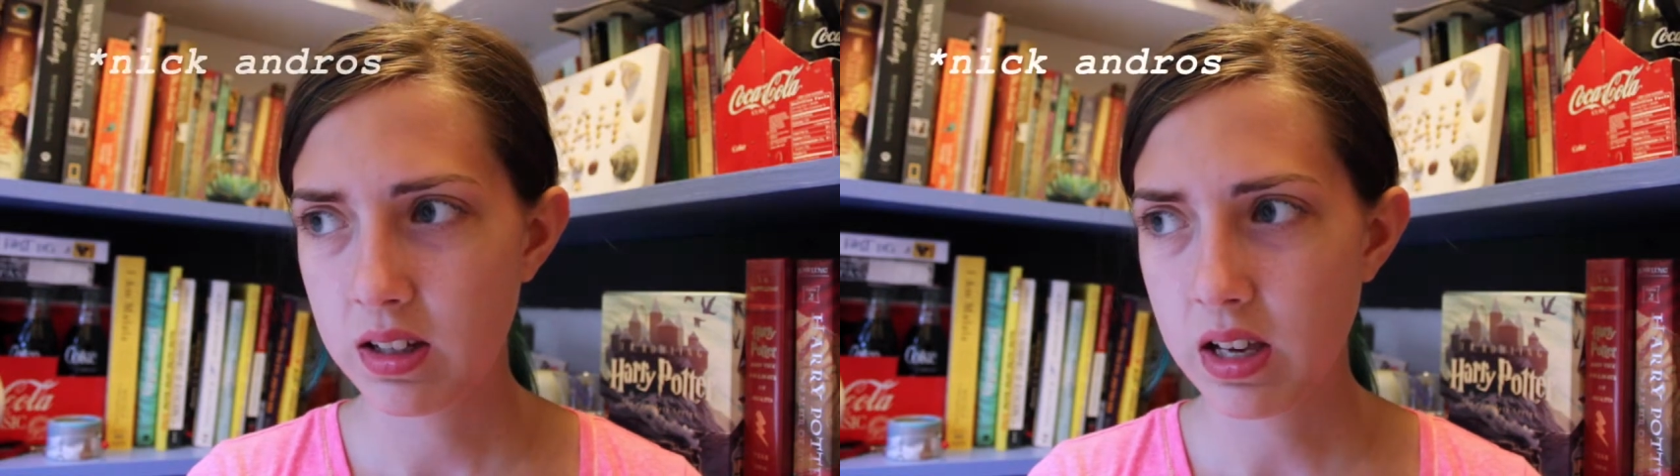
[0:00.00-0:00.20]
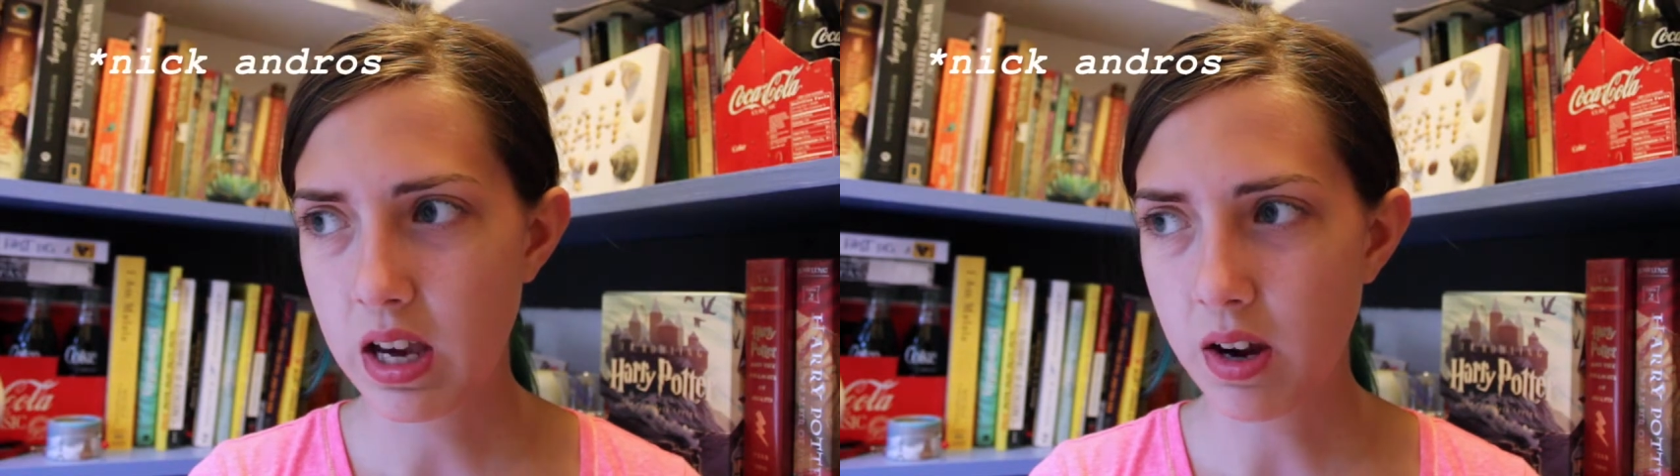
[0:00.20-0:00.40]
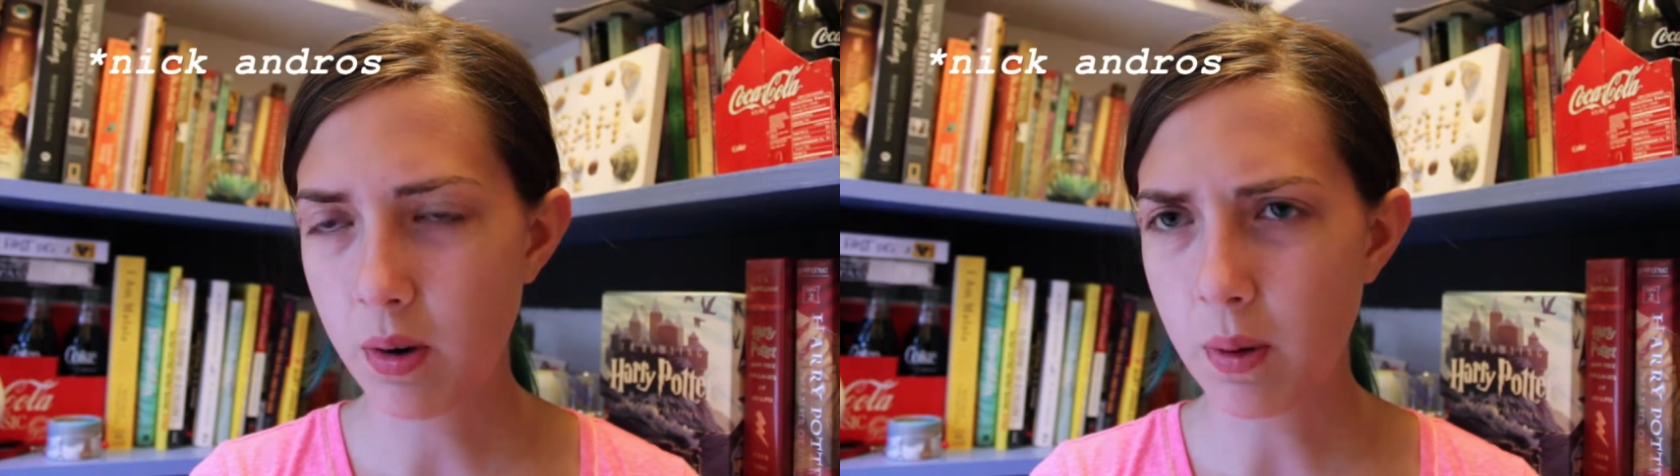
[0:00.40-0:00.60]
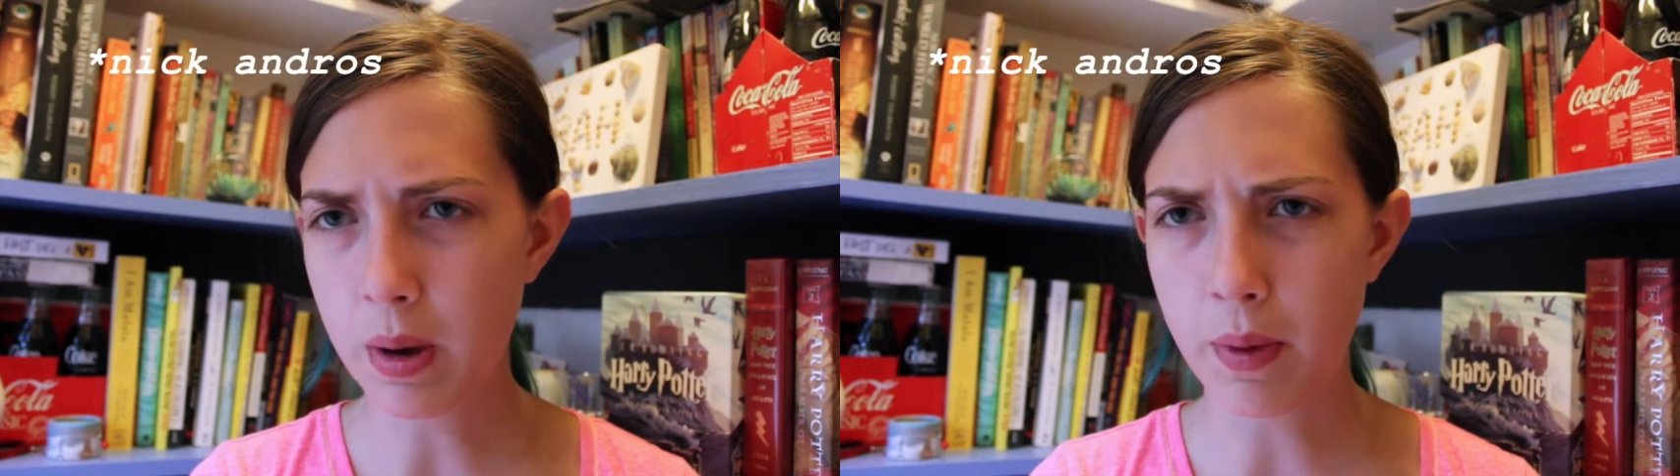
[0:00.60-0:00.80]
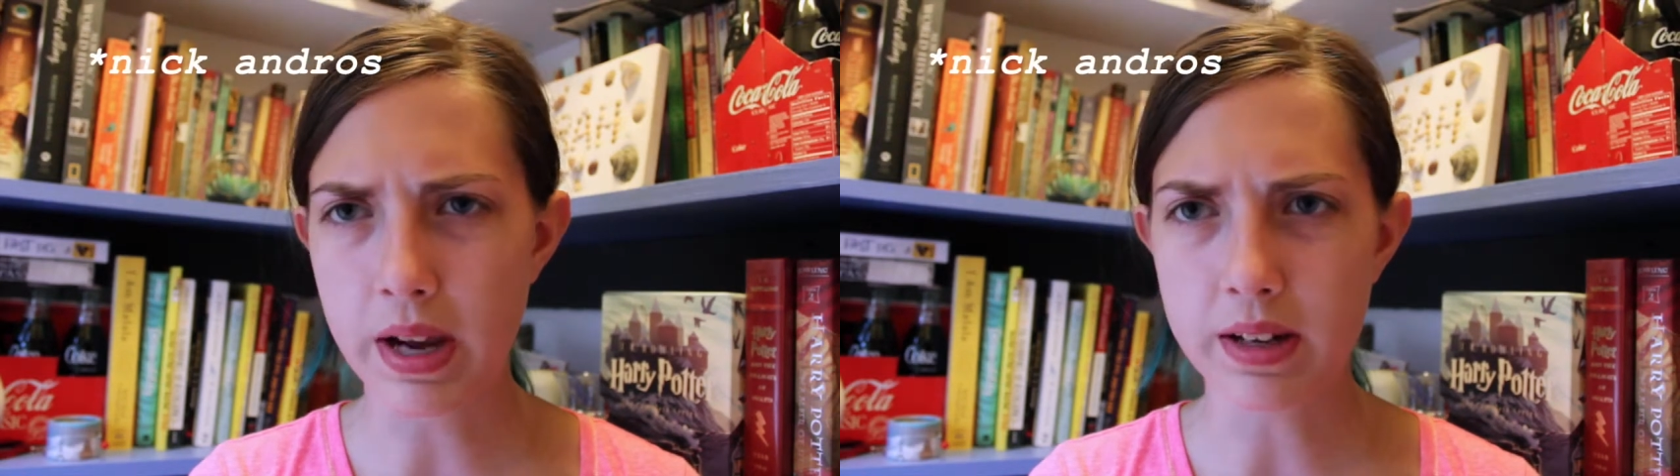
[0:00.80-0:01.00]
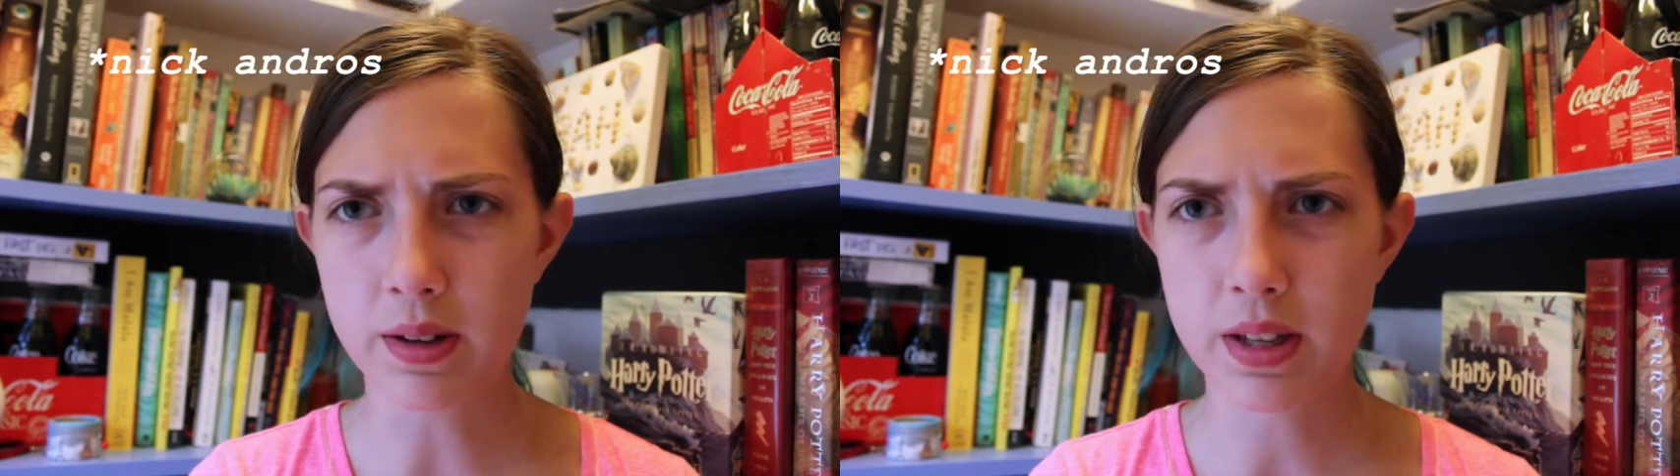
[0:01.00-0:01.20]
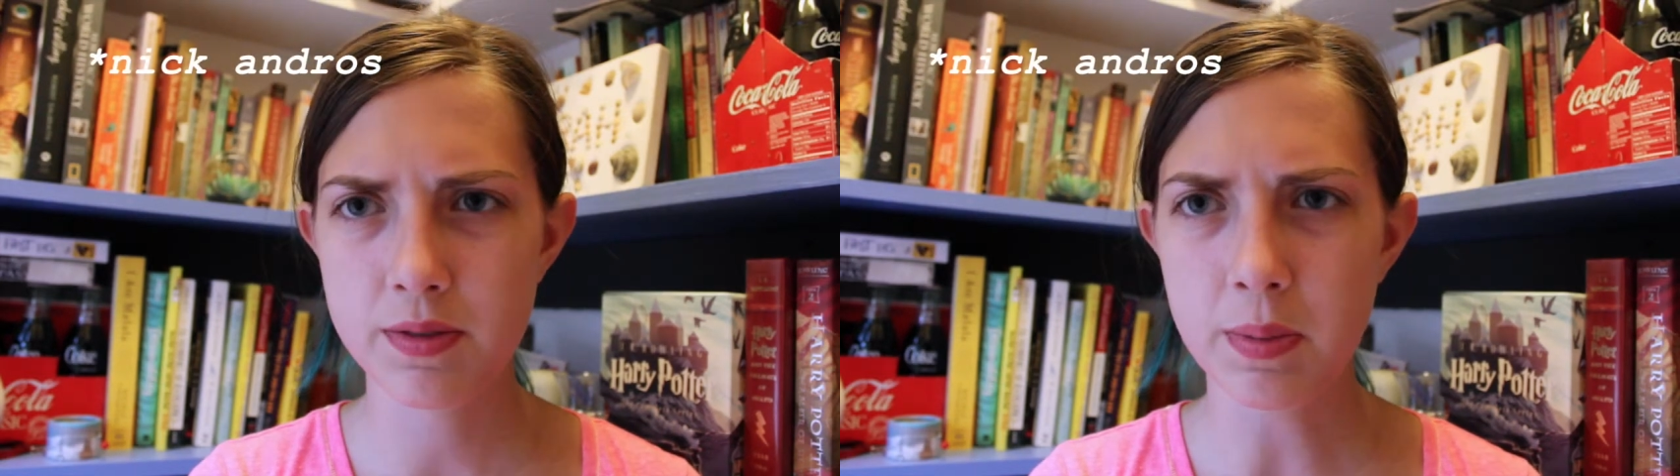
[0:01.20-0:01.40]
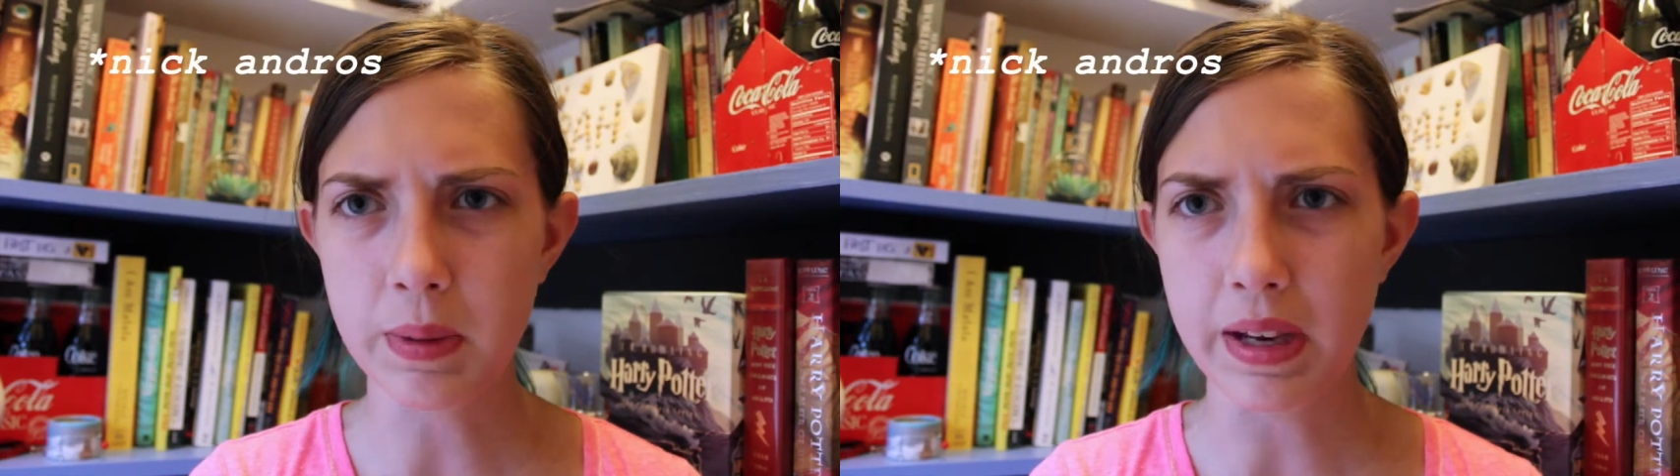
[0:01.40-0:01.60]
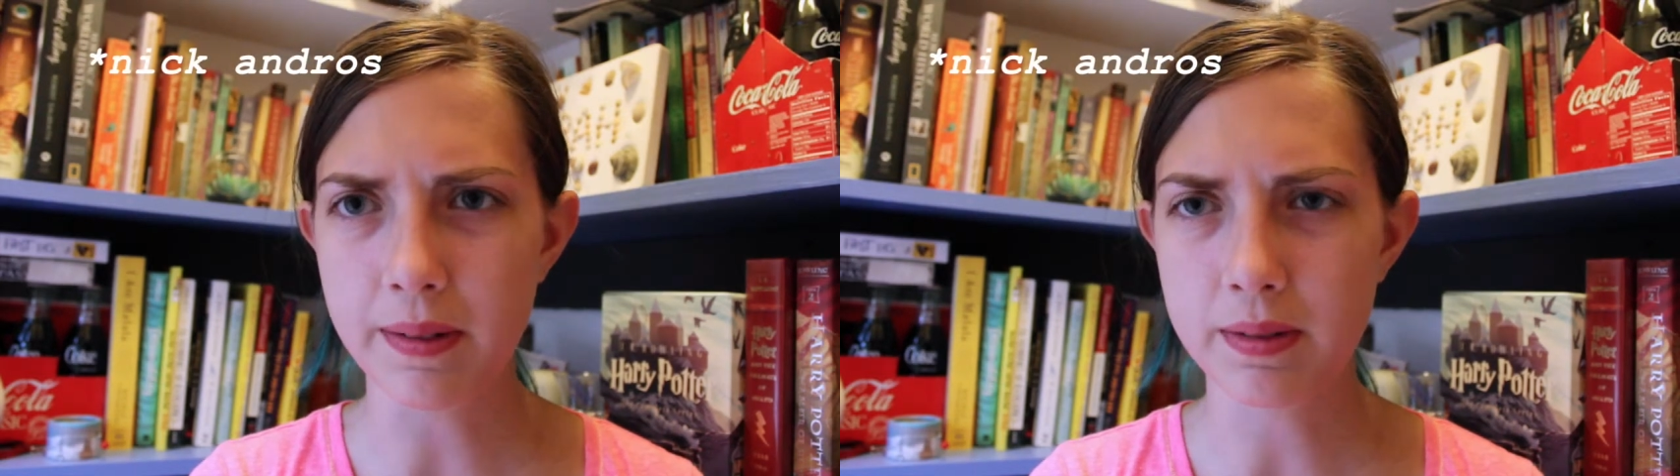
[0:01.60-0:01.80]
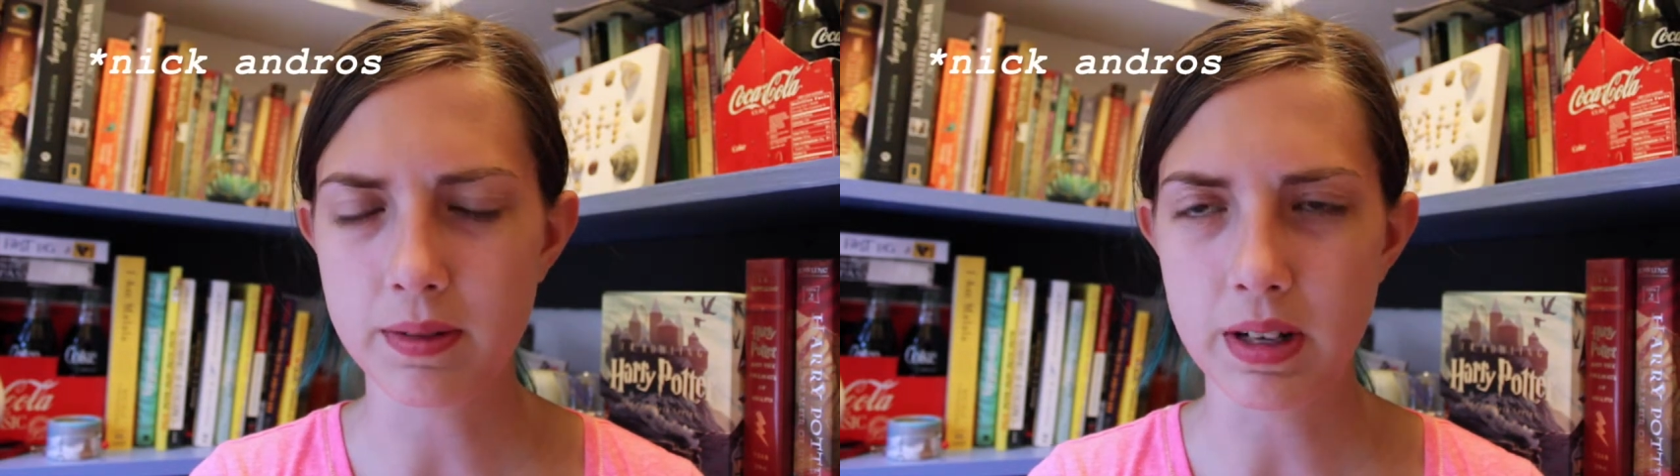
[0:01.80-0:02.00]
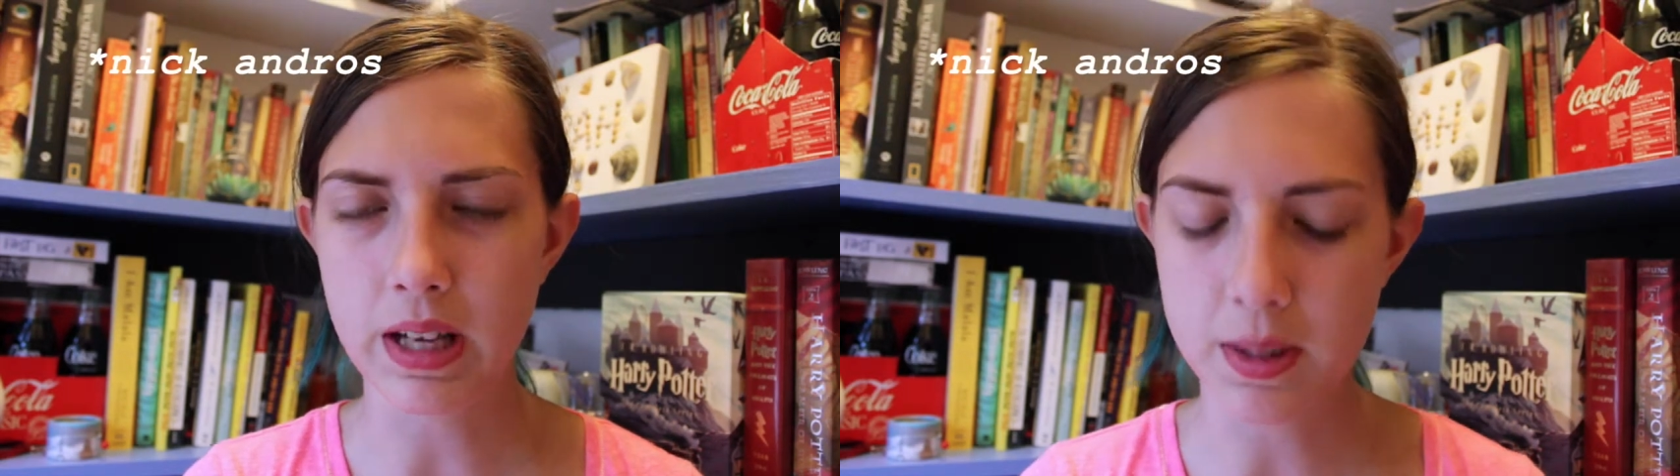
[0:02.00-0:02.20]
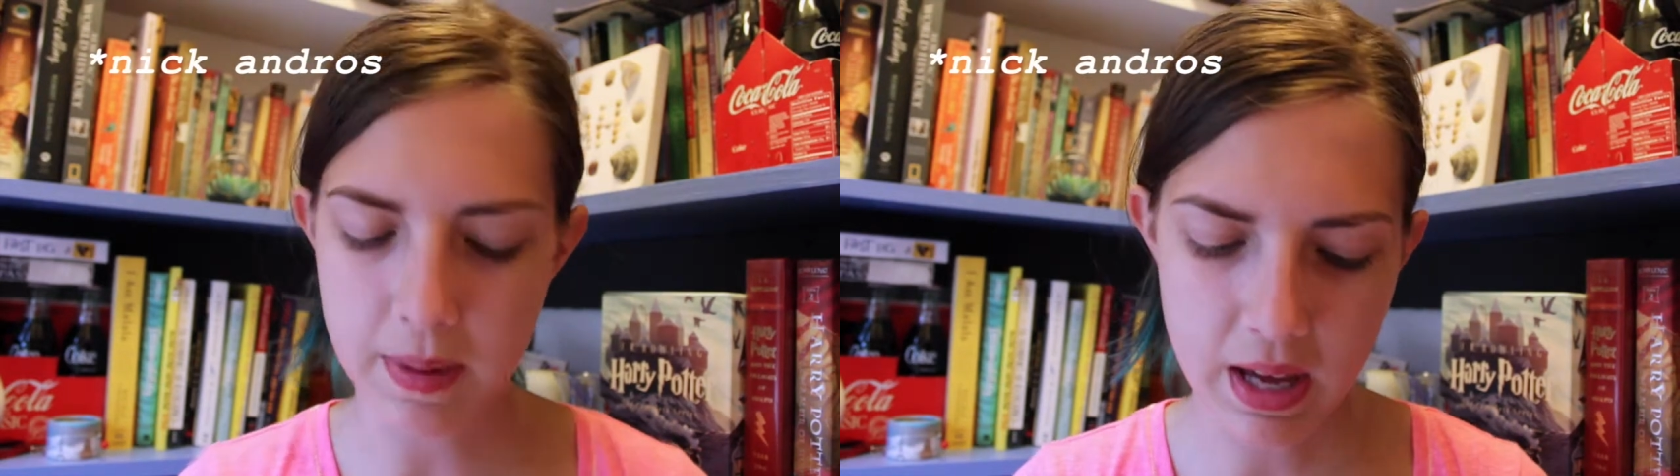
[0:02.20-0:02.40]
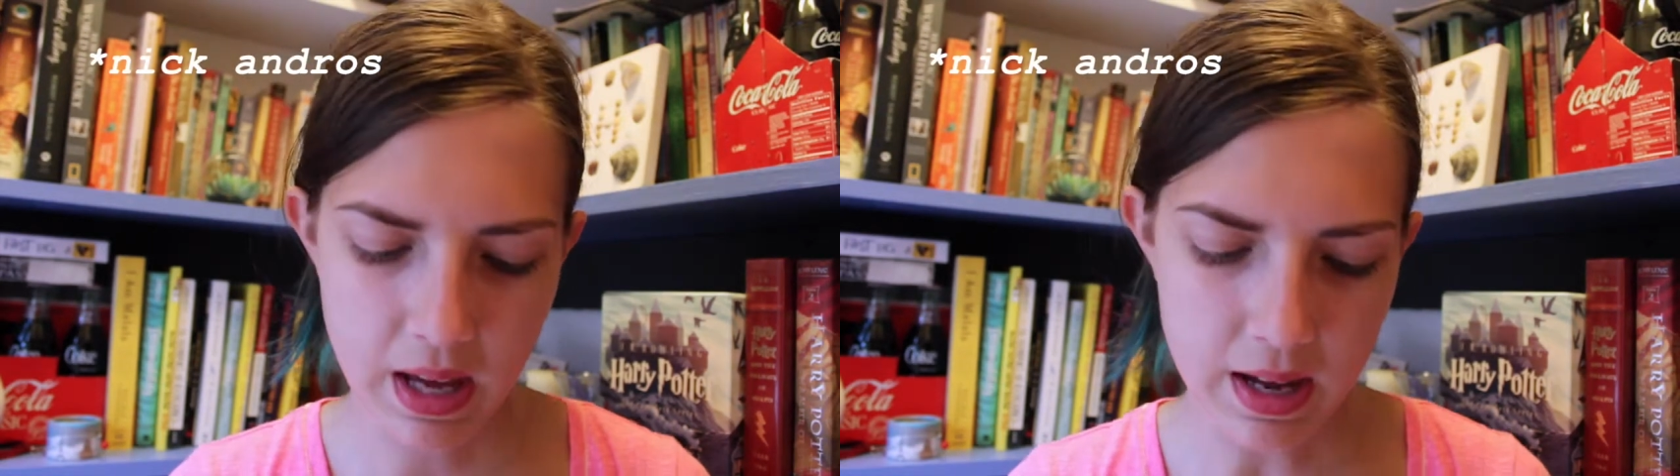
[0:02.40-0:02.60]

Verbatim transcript: Carraway, wait, no, that's from the Great Gatsby.